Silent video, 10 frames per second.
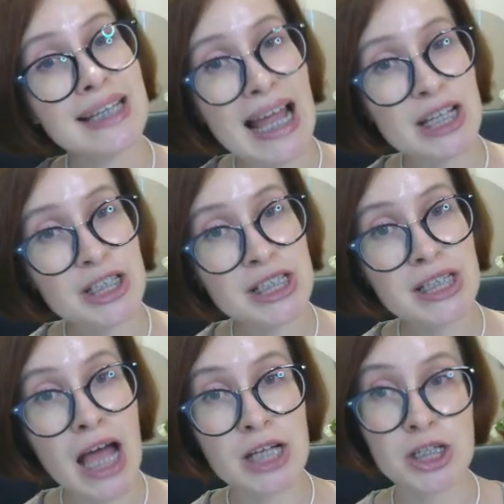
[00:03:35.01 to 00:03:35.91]

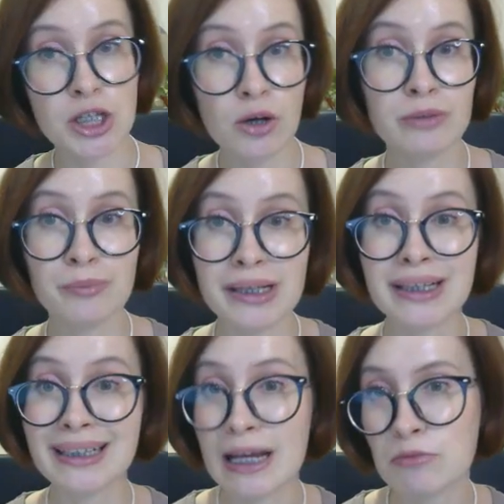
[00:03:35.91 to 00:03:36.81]
caching has not
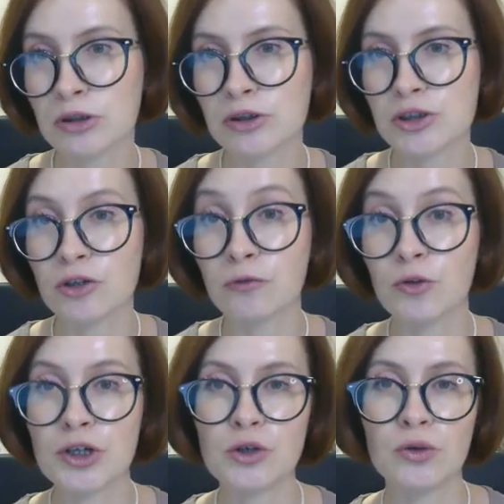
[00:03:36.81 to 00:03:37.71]
been enabled
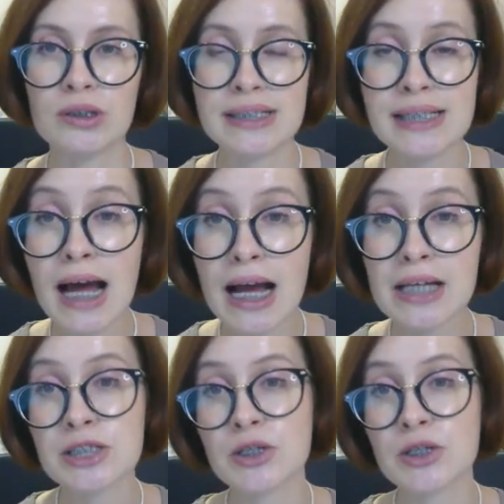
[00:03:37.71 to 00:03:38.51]
for your site,